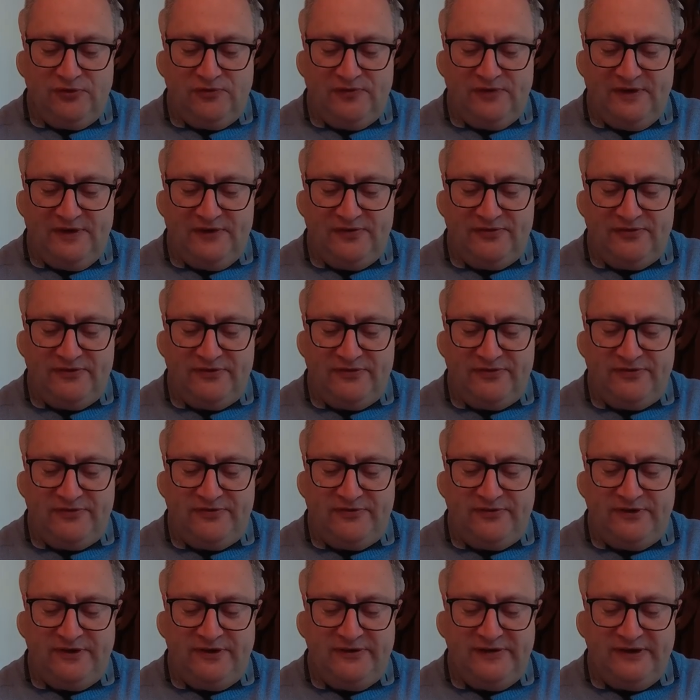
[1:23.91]
of good things,
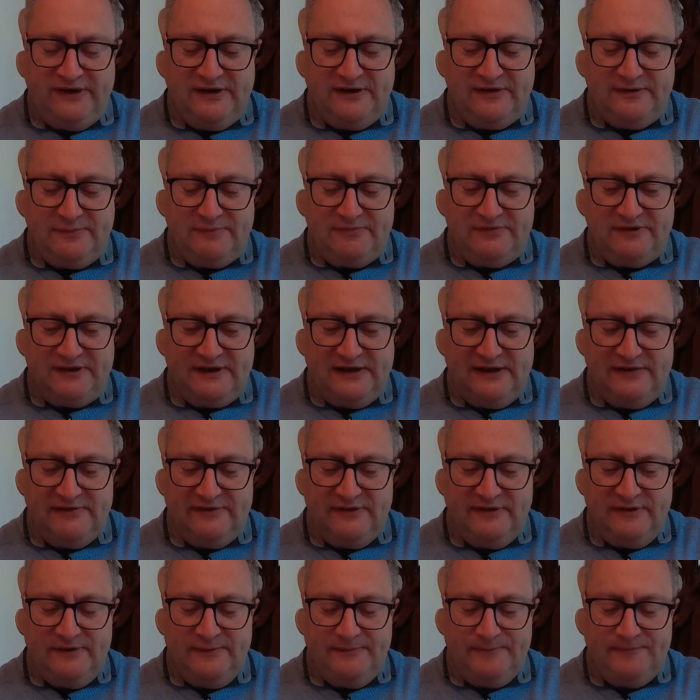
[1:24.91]
just stirring it up
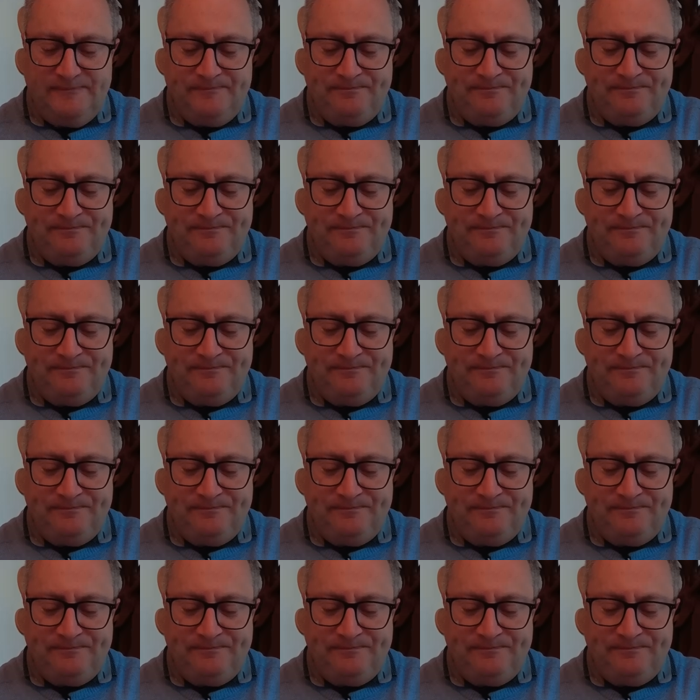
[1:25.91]
together.